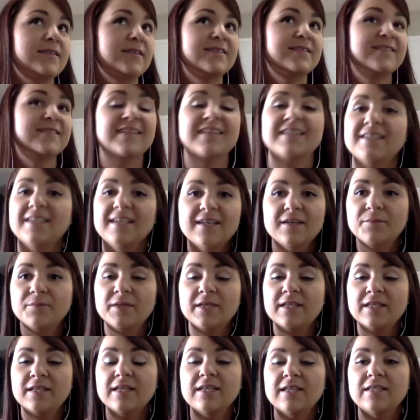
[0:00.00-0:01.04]

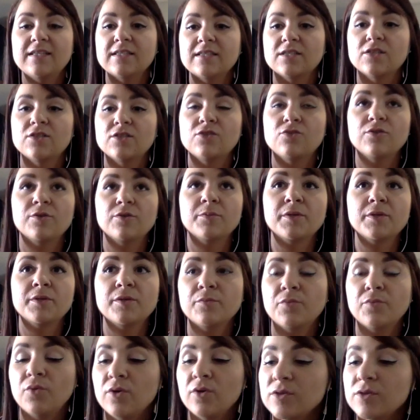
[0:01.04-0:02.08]
it's extremely
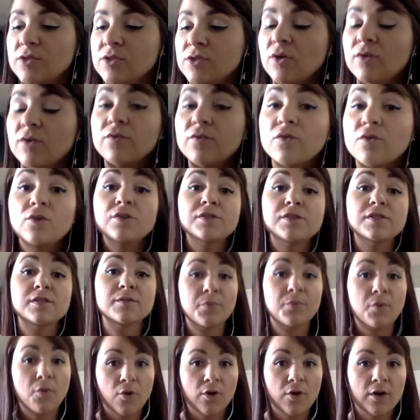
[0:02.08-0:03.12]
important. So of course,
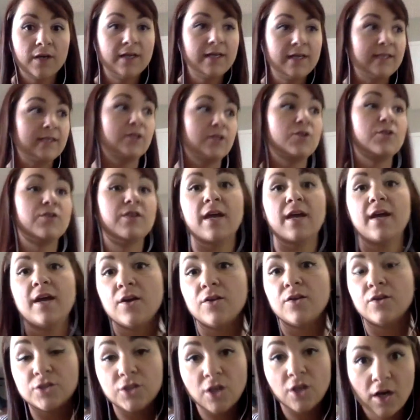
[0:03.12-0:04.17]
support,
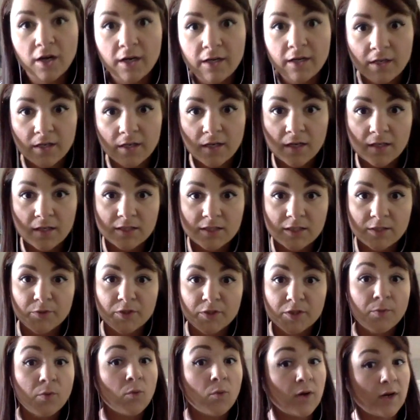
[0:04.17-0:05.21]
they're talking to
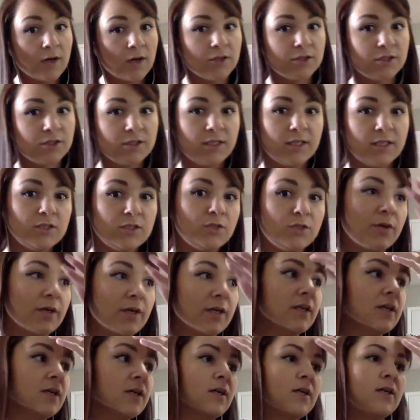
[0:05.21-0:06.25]
customers, but what else are they
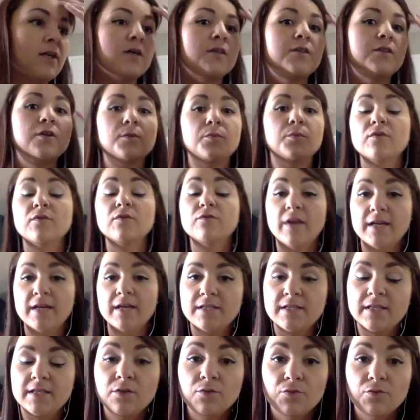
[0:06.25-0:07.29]
doing? They're
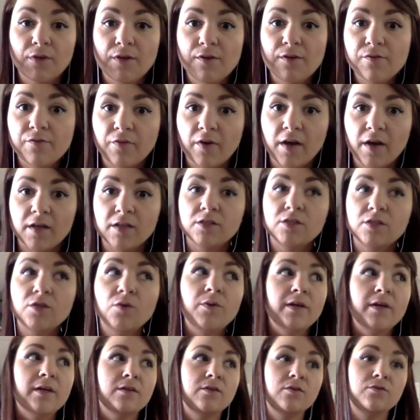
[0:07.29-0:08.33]
preventing refunds. So
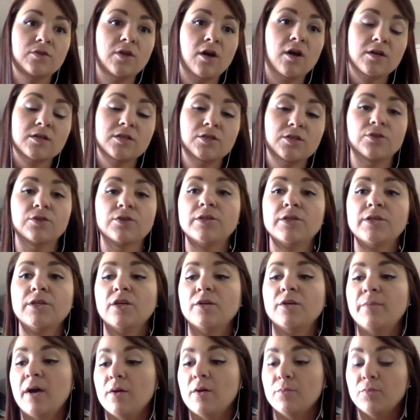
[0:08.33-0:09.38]
we had talked earlier
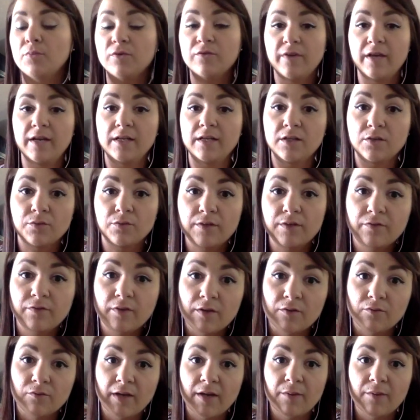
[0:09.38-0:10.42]
about preventing the
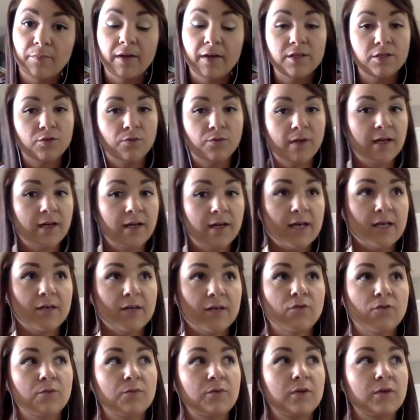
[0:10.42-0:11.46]
refund rate by doing kind of
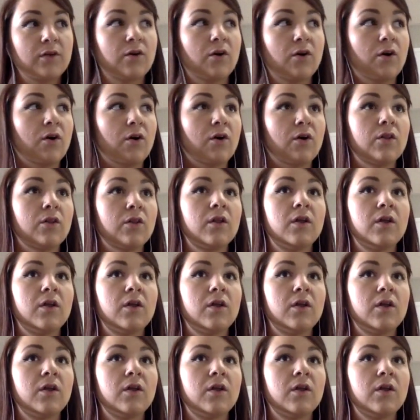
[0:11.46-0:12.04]
what we call